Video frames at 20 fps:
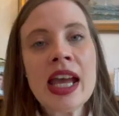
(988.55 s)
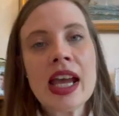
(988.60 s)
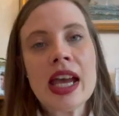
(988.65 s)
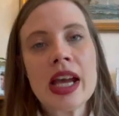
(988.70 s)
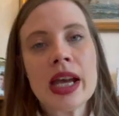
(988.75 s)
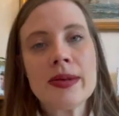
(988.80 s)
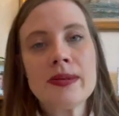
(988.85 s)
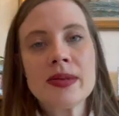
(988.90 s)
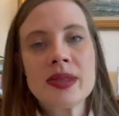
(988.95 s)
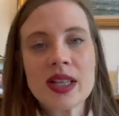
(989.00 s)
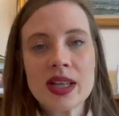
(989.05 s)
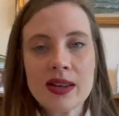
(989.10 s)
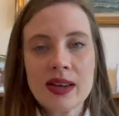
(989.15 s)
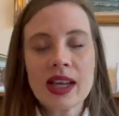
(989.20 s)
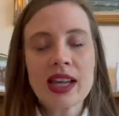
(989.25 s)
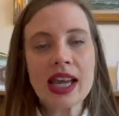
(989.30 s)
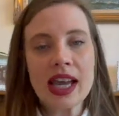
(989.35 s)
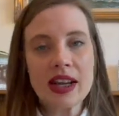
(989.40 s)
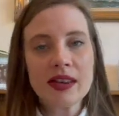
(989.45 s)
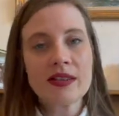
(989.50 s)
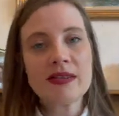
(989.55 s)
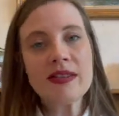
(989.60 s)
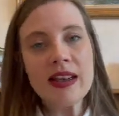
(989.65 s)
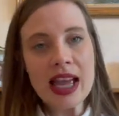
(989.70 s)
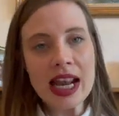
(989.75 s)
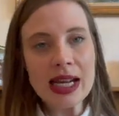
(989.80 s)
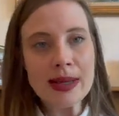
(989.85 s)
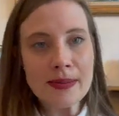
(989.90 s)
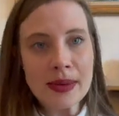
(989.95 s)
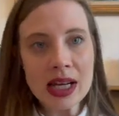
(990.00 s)
Um, so again,
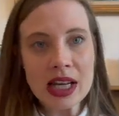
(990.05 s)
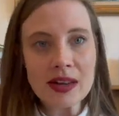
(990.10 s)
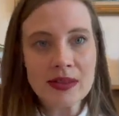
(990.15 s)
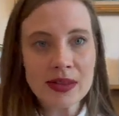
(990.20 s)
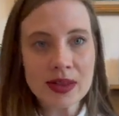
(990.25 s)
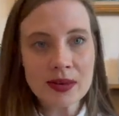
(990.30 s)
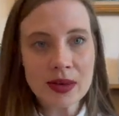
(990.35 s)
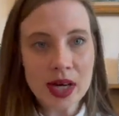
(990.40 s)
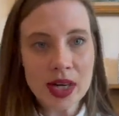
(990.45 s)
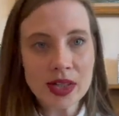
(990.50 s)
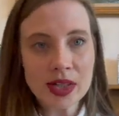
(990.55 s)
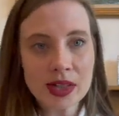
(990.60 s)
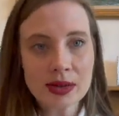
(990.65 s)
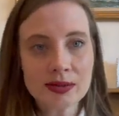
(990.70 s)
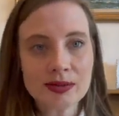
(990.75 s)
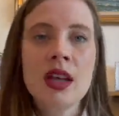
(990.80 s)
fairly middle of the road.